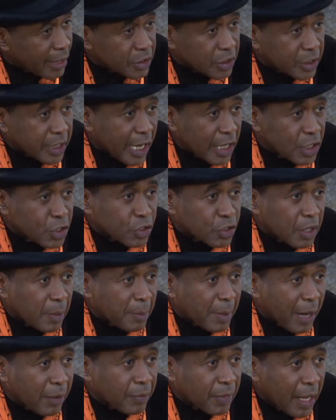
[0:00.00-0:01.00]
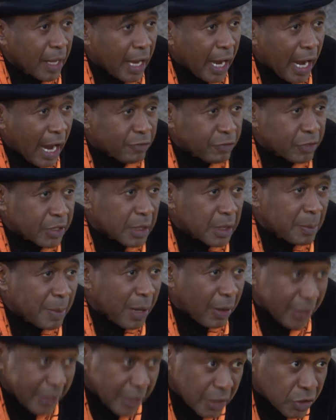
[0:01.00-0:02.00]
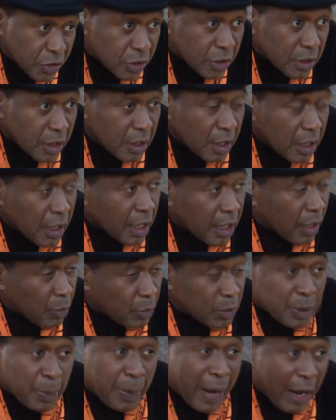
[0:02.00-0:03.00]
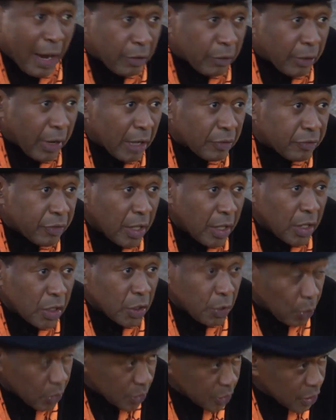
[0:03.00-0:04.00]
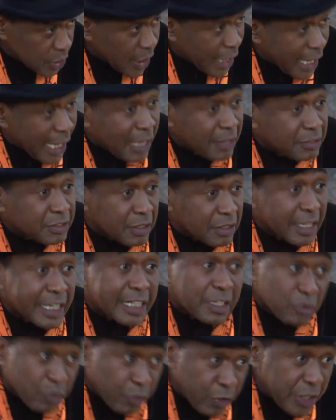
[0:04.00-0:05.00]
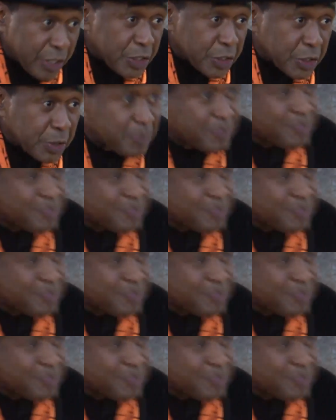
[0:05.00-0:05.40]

education about African Americans. It was a paragraph. You were slaves and Lincoln freed you.